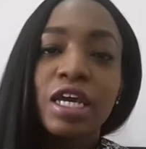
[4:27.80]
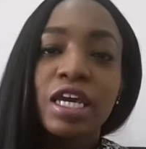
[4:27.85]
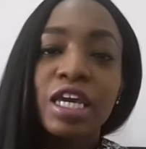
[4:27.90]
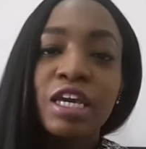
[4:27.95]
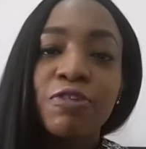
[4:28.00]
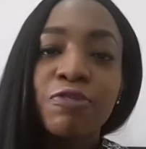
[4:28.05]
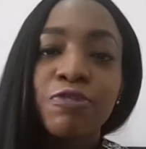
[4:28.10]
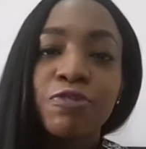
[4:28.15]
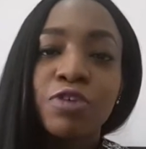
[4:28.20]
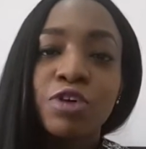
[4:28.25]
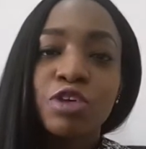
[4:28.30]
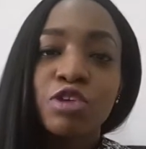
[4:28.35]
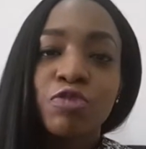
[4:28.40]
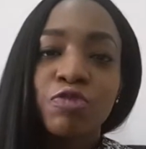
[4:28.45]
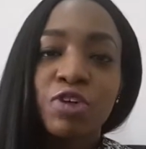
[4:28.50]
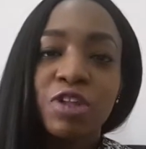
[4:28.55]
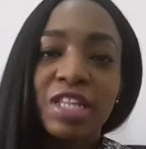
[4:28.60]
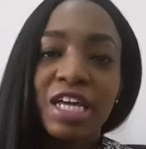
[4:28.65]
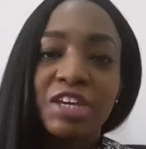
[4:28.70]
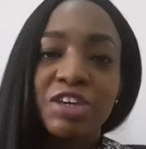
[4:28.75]
if you
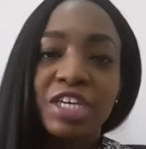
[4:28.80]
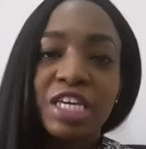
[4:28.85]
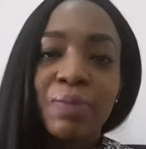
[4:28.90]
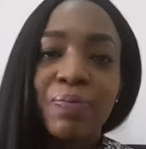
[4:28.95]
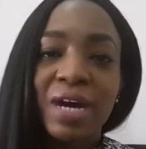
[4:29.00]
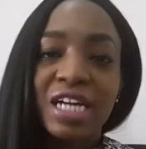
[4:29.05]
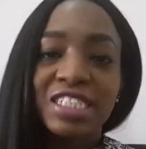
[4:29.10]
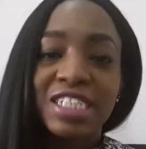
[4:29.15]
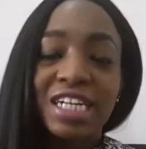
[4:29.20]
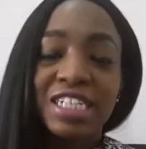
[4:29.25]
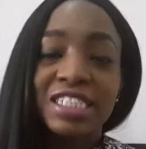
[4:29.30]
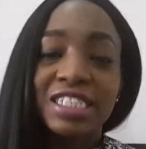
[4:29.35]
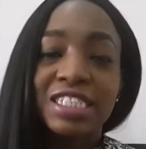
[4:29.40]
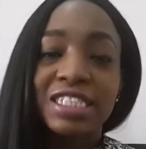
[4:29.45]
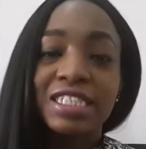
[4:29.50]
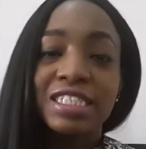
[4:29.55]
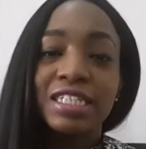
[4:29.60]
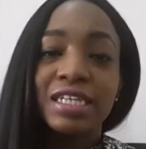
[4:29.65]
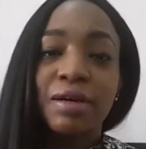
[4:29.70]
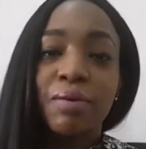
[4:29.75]
feel that you keep
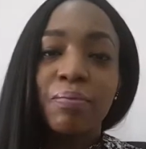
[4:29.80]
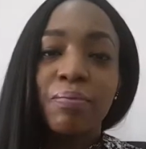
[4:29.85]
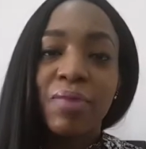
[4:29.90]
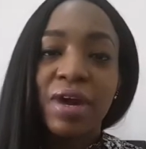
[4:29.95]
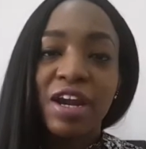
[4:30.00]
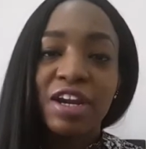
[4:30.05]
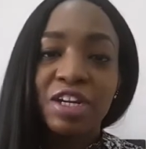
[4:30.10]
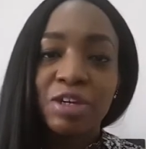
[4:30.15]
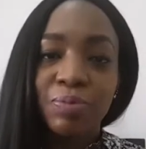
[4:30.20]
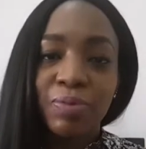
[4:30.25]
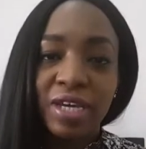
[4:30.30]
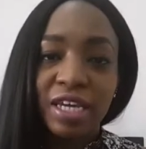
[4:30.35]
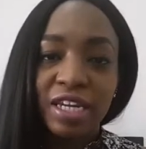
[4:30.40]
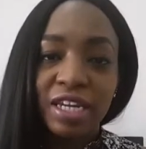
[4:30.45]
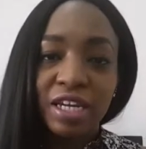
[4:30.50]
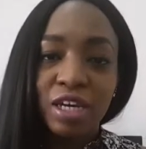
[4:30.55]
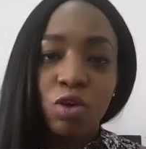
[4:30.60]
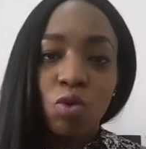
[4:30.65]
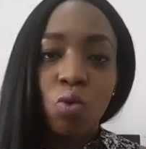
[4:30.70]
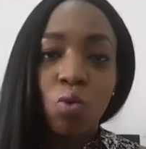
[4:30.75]
attracting married
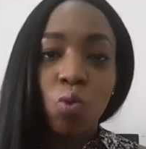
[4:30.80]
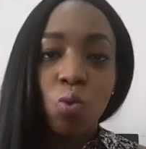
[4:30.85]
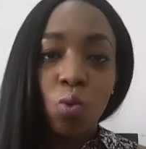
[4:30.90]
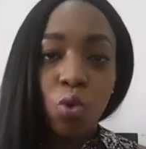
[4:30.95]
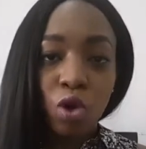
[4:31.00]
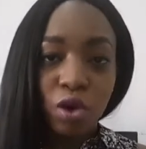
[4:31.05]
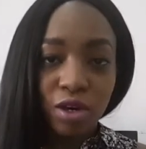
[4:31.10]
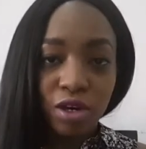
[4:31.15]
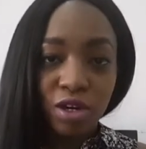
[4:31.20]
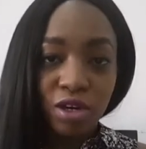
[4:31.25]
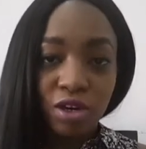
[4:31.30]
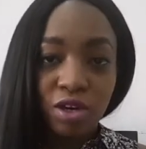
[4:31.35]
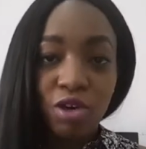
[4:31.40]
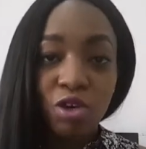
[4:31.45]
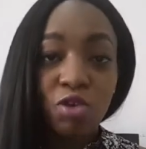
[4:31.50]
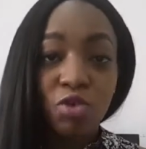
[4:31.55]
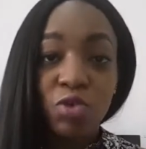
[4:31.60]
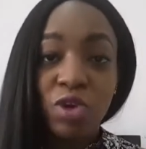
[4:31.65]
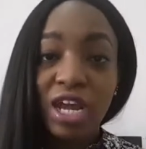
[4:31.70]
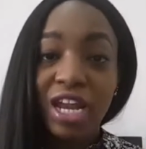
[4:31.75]
men, 1,
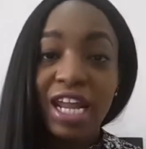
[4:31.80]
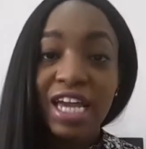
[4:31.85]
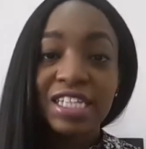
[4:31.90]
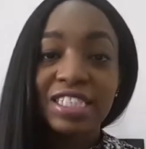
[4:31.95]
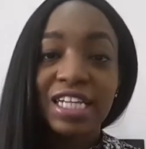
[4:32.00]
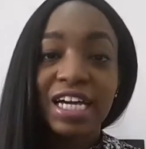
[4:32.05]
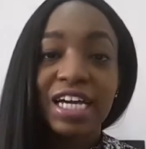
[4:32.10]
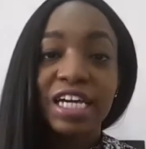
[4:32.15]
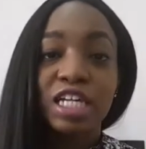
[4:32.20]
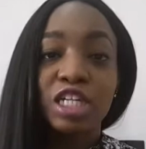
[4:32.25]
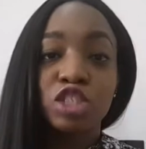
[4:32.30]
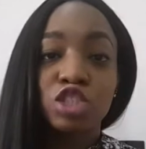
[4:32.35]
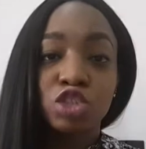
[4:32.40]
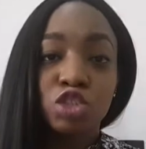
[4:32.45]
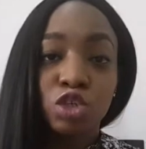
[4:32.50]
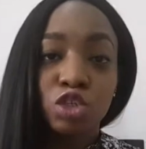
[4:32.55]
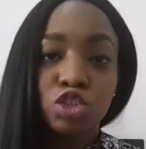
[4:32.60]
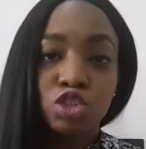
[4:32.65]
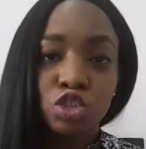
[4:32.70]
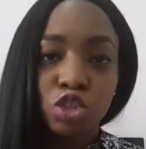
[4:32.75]
realize that it's
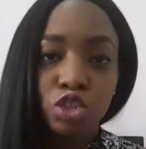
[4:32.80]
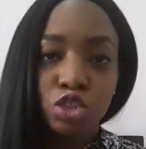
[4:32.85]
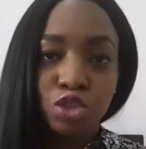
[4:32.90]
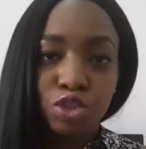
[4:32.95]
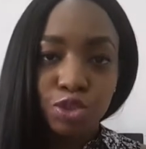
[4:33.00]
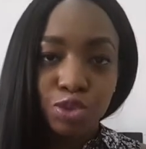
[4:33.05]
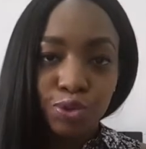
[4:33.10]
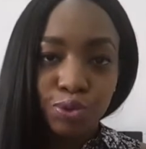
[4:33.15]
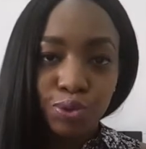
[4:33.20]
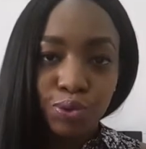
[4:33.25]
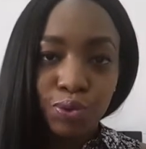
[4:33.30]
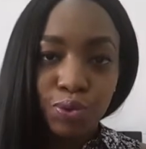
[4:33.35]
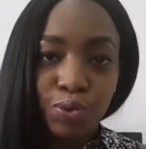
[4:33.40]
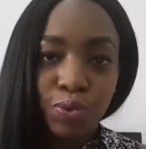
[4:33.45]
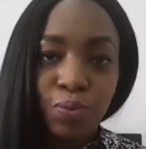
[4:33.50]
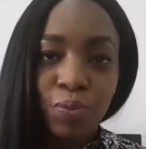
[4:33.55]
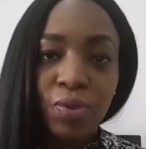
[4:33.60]
not just you.